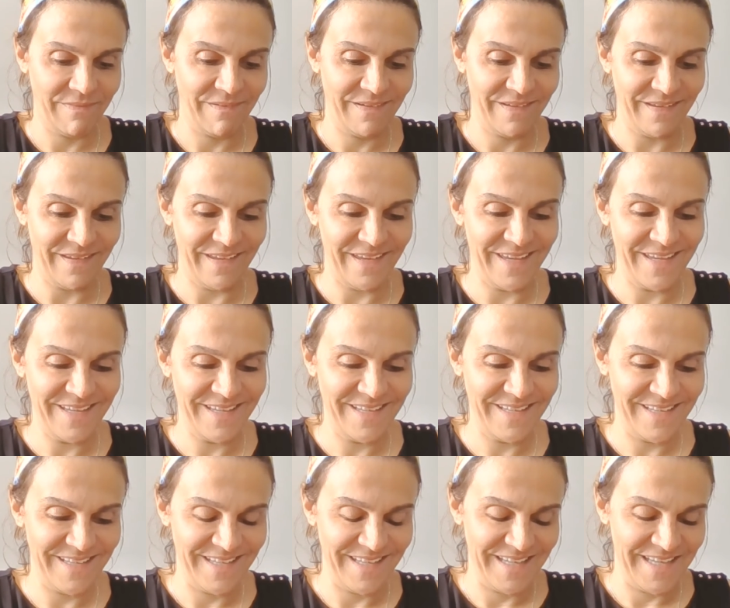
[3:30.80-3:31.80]
Okay,
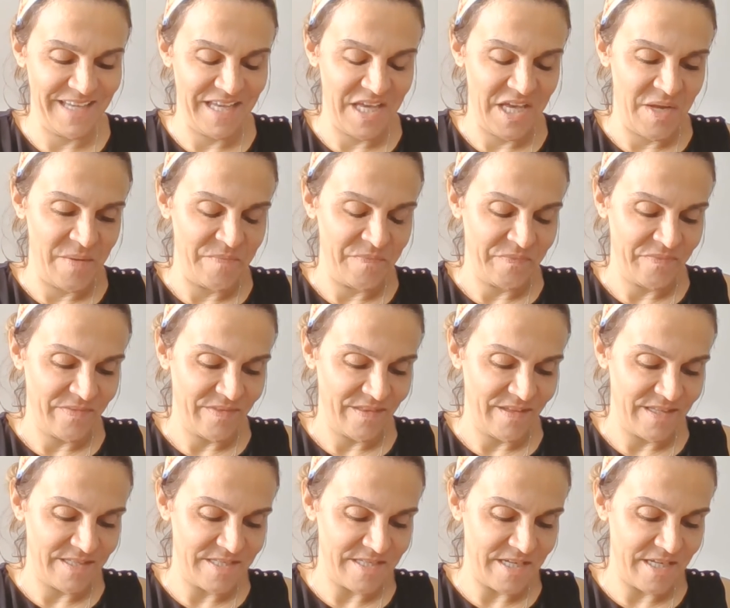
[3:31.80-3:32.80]

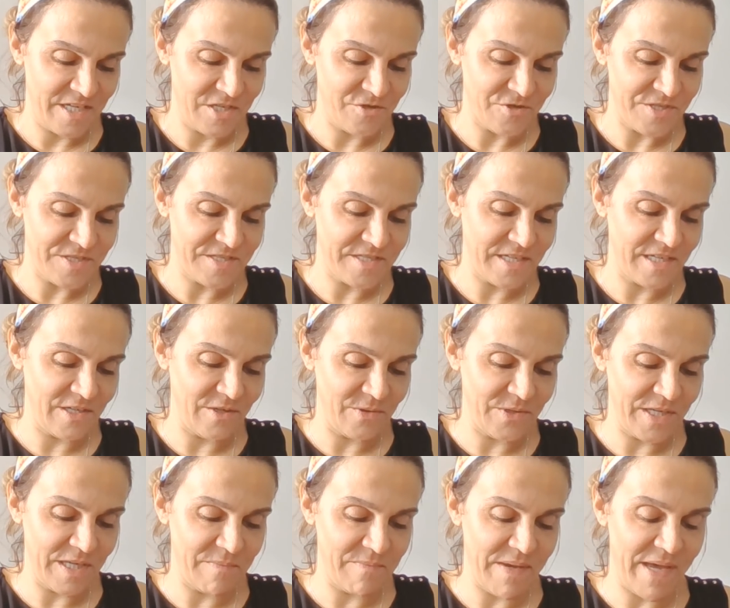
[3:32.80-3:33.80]
it's an interesting
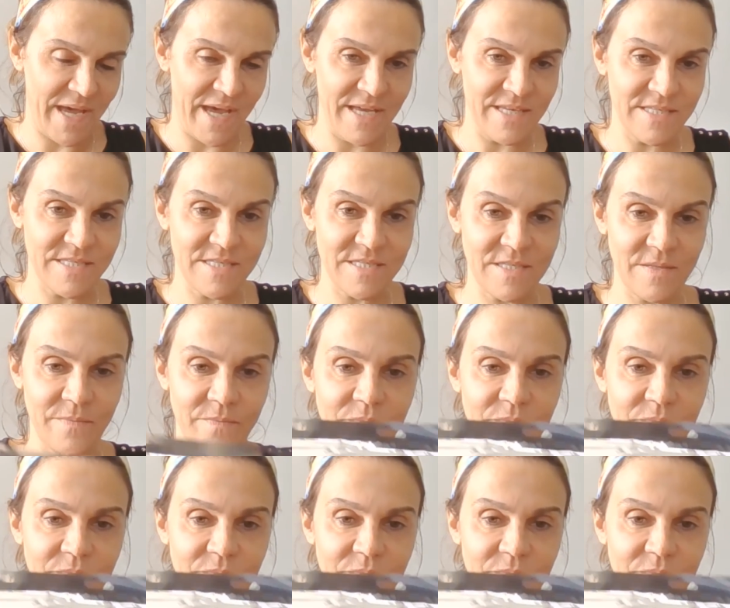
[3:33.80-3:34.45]
looking mask.